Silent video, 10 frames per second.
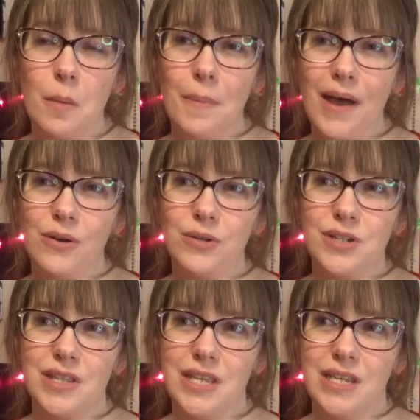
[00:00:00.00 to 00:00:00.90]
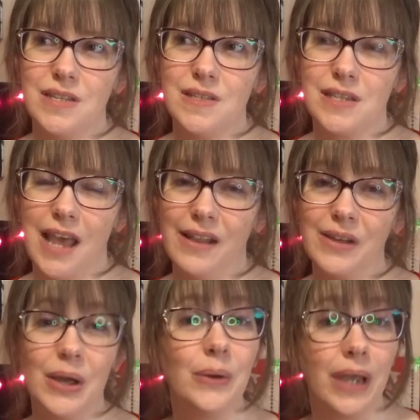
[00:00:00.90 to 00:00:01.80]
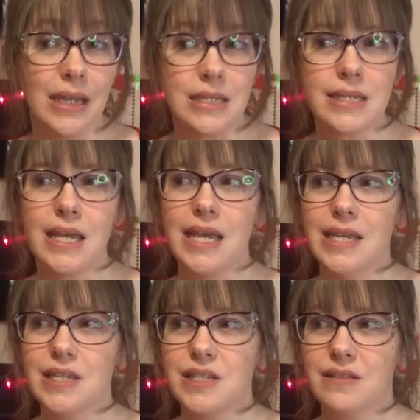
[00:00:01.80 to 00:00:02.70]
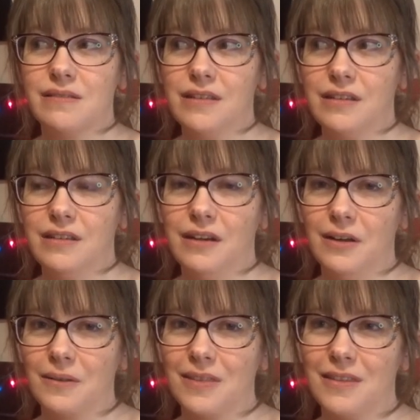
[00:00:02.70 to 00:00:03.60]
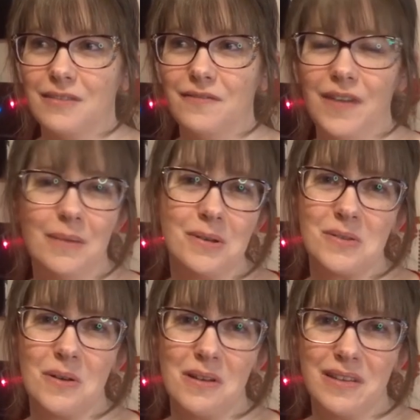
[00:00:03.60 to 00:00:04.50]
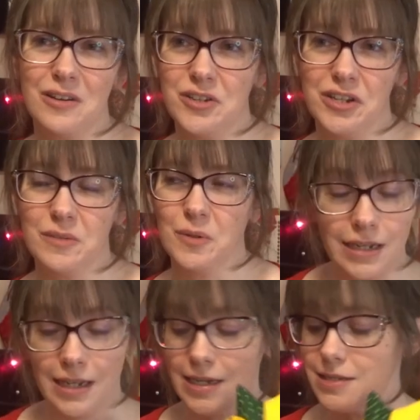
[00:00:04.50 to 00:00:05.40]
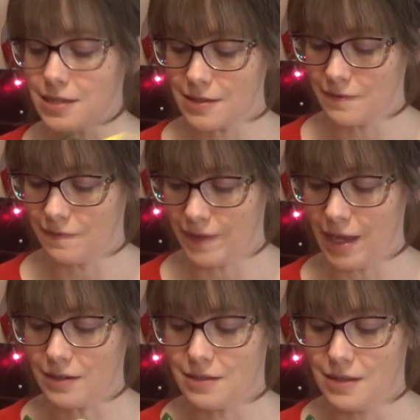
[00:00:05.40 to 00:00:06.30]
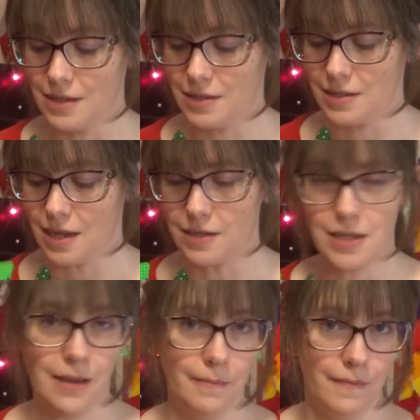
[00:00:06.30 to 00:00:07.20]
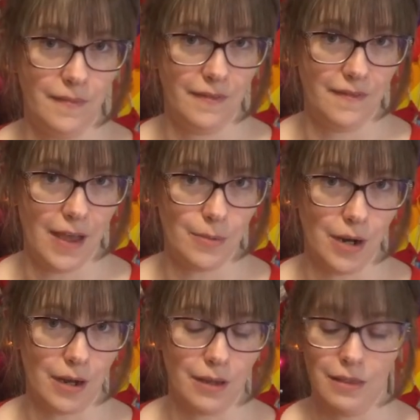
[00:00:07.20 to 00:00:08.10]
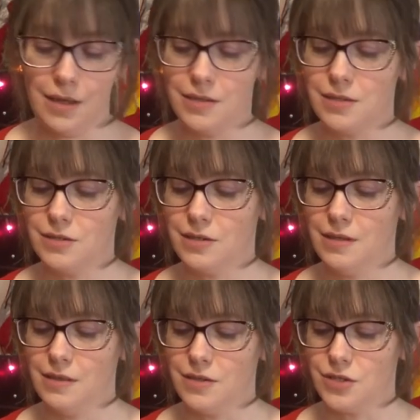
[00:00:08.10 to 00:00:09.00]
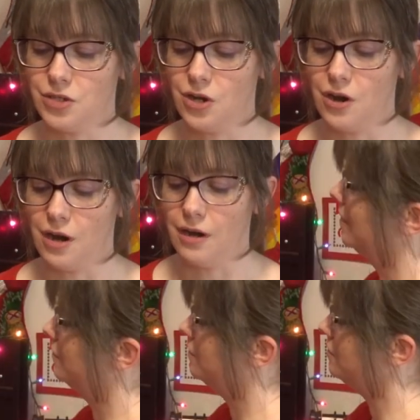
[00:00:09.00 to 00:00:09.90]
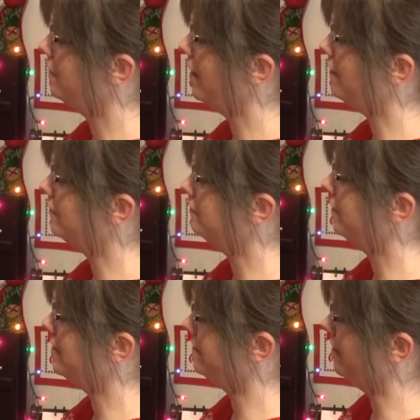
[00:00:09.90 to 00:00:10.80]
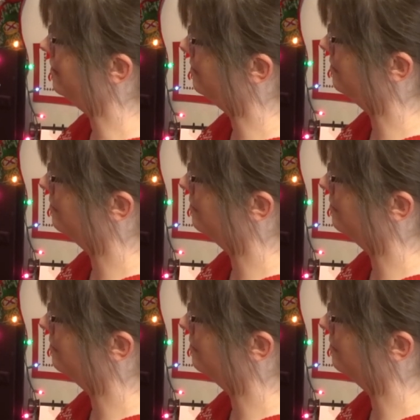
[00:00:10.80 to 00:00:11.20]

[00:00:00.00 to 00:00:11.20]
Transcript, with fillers: about these calico kits is, you know, the fabrics are all interchangeable. It is, in fact, the exact same fabric that's in the star. Do I have a favorite?